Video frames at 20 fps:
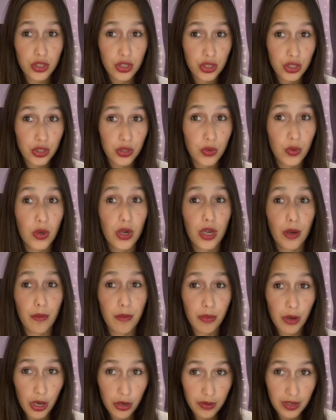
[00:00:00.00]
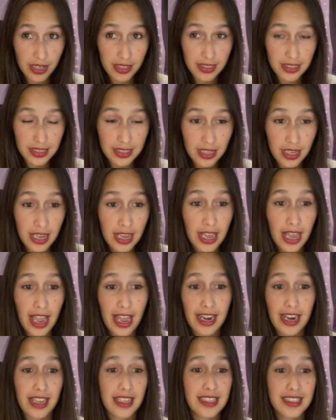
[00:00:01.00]
2 components
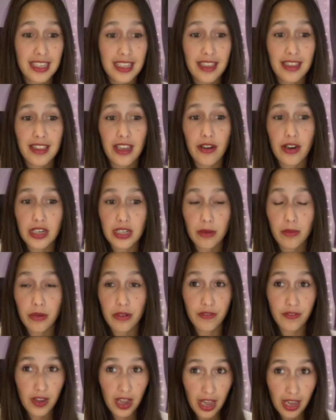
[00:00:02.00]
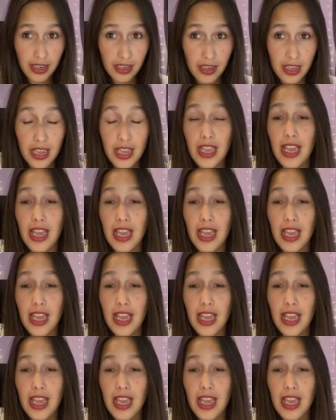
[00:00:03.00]
and I see that they're under preferred.